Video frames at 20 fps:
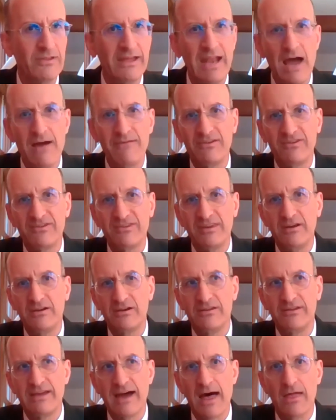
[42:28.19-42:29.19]
then obviously you
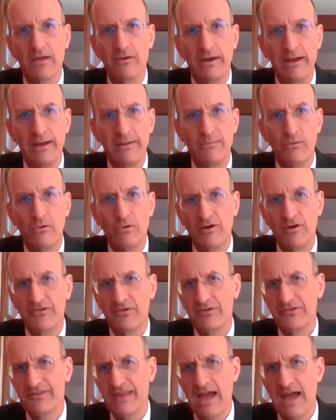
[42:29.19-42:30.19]
can tolerate more.
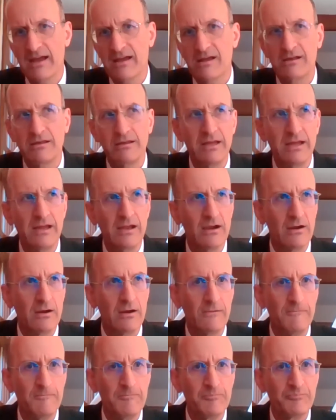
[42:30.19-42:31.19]
So it's not
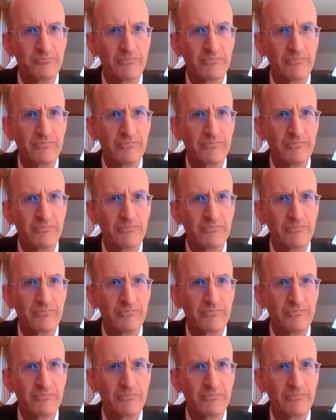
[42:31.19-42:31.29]
clear.